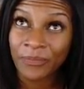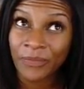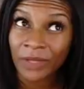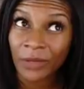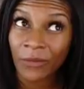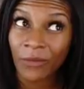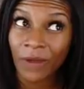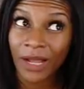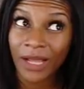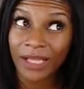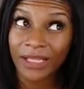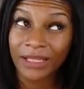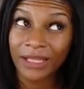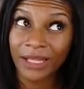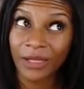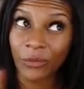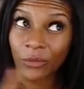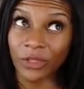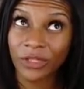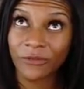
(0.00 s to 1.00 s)
right?
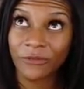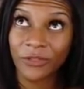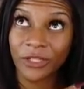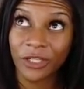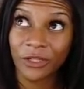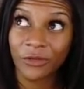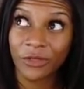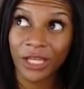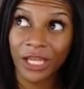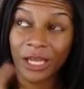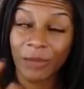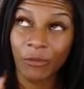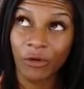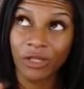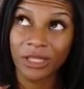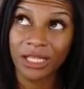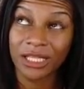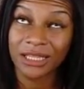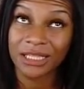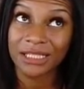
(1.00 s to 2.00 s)
Like when the video came
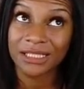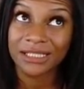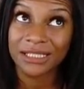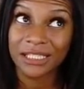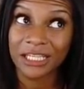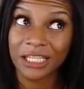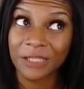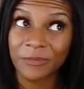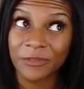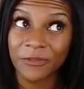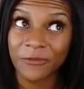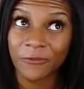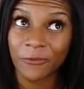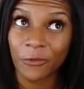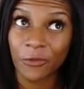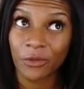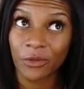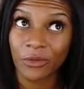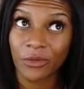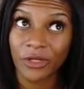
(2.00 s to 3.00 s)
on that they skipped
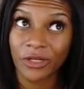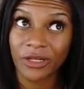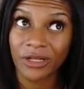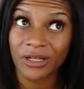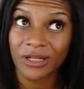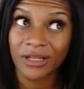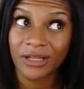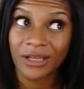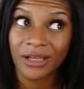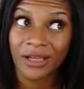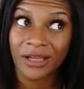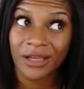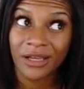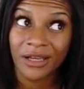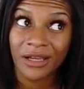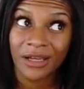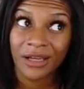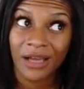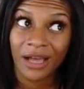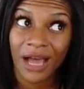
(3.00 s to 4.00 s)
forward.
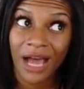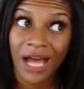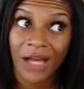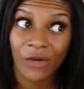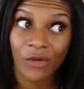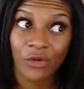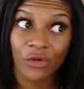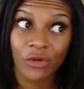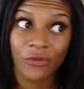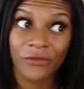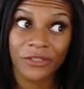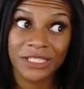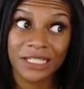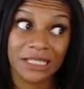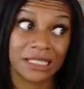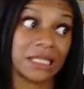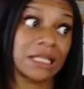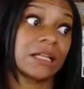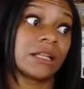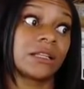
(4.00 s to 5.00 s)
I don't know if it's
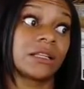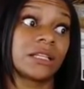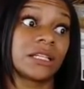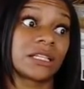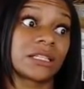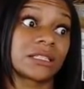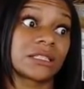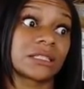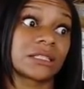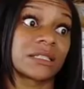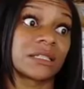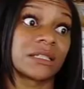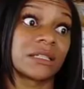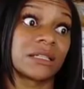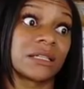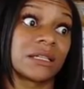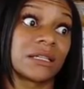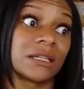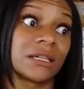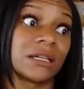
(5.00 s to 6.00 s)
that they clicked,
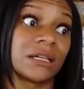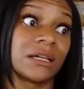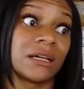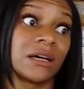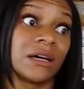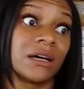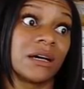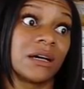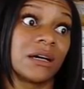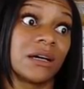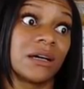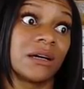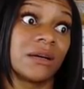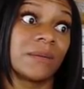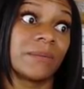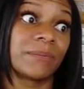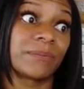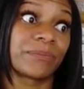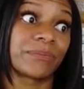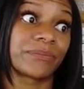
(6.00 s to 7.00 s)

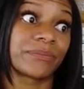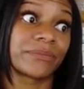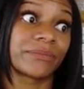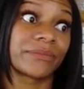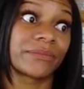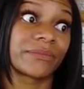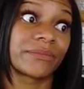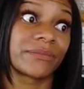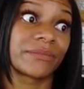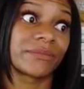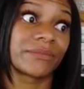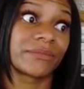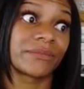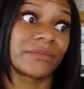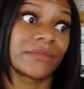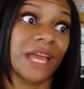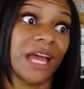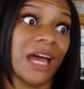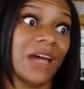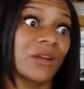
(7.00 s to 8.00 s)
or
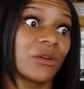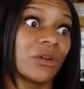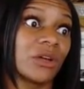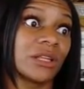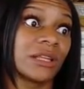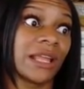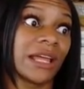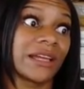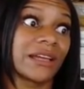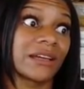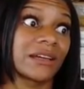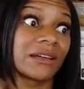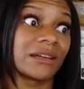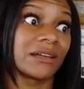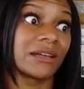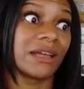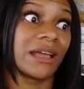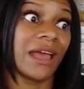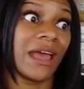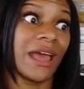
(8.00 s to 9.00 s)

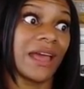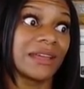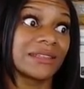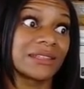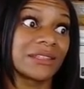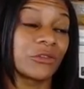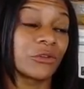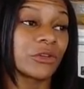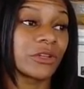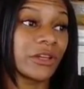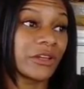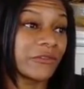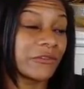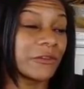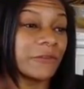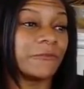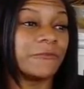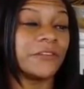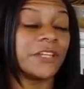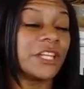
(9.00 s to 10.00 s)
if
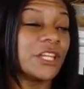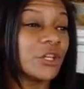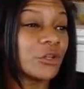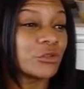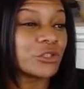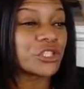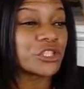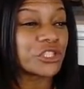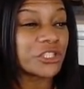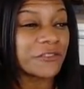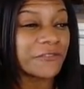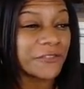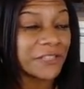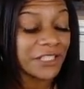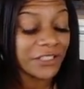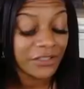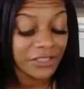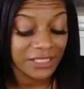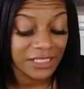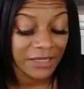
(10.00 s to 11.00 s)
a video
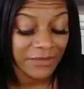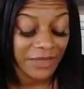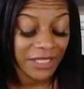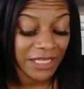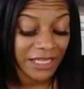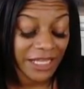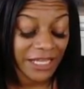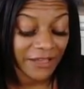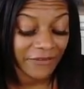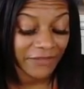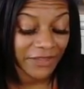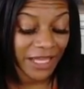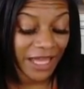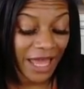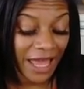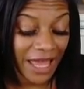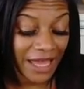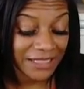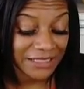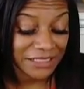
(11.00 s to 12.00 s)
shifted or something. Like if
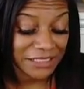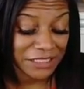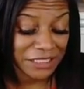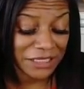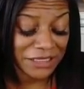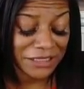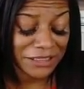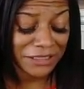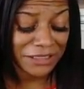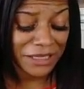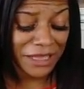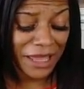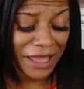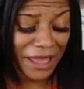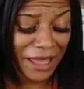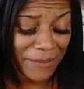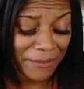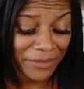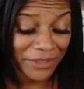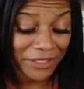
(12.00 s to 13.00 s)
they accidentally
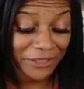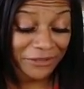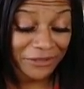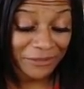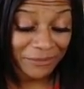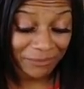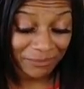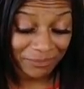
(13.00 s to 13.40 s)
happened.